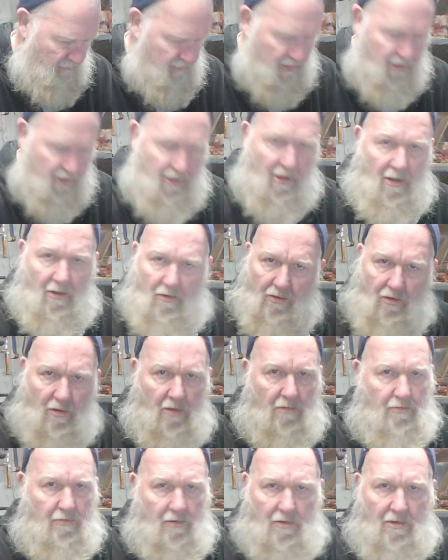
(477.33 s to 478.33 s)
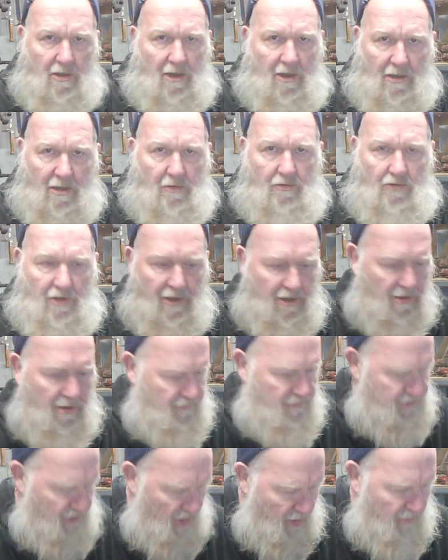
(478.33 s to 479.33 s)
But Orville had a way
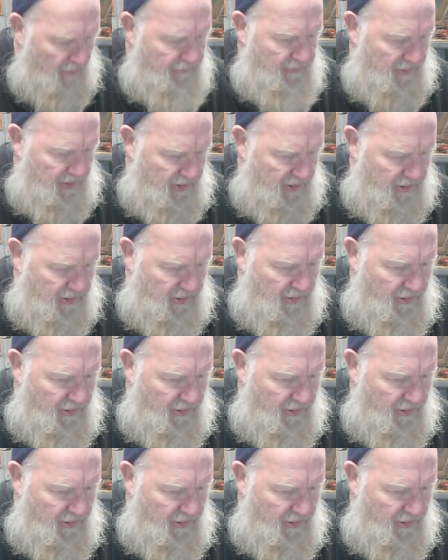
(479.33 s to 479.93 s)
of sharpening